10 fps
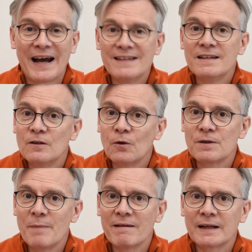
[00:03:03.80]
and in
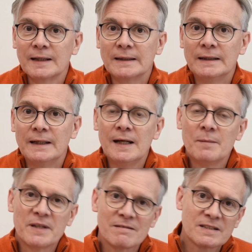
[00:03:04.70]
North America.
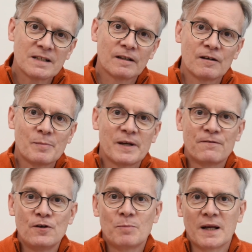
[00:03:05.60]
But there are still going to be a
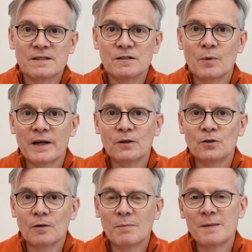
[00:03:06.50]
few places where your
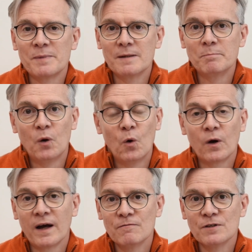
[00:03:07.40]
dog might be in
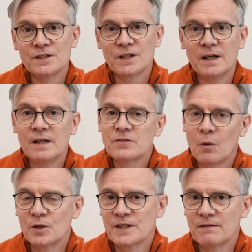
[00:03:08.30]
poor coverage, so
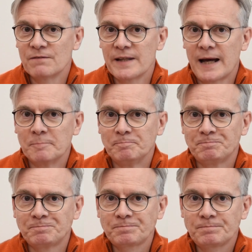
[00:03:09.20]
watch out for that.
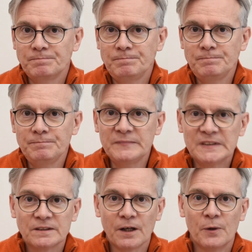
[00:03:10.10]

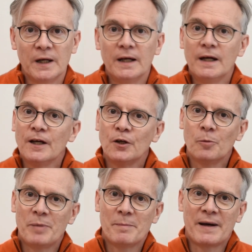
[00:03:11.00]
So,
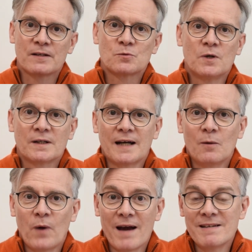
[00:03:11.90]
your PitPat has worked
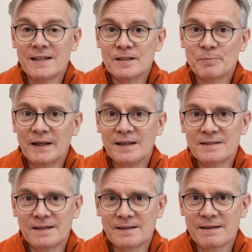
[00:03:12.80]
out where it is by
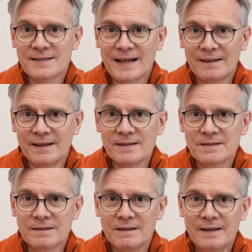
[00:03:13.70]
listening to the
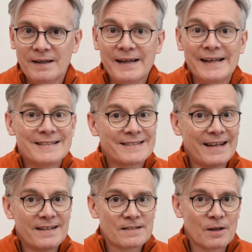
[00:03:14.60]
satellites. It's
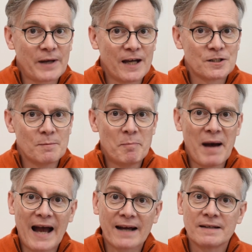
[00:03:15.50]
sent its location
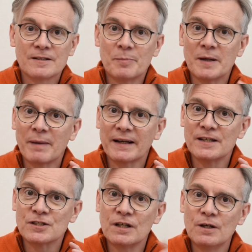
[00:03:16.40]
back to PitPat
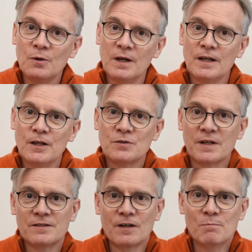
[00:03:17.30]
HQ
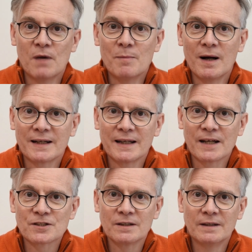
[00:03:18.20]
using its own mobile
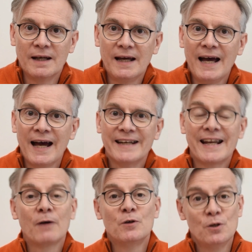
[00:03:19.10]
connection. And
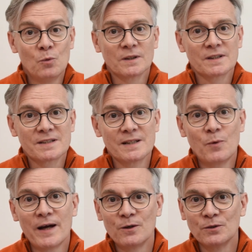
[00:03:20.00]
now you want to see
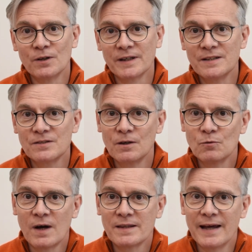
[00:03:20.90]
where your dog is
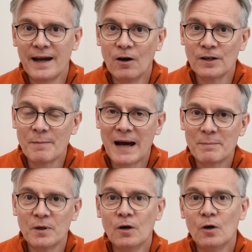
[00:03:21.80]
right there on a
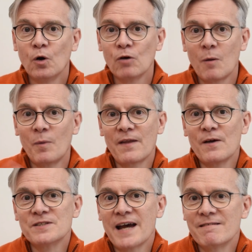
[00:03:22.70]
map or on one of
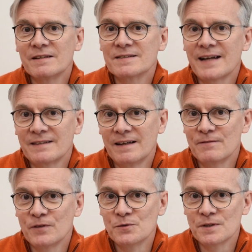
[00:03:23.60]
those aerial satellite
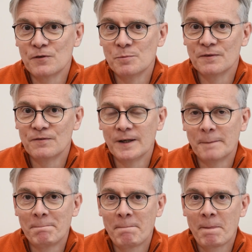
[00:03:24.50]
views if you prefer.
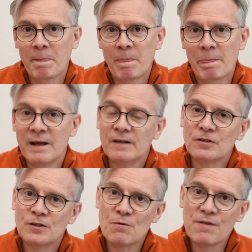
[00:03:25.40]

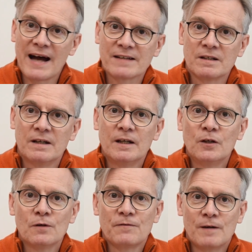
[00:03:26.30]
To do that,
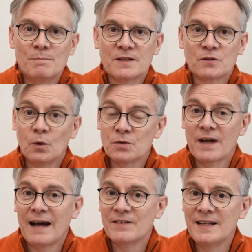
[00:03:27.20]
your phone must
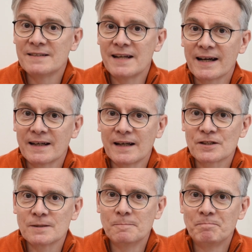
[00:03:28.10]
also have an internet
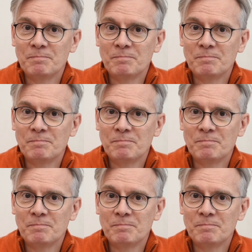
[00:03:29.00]
connection.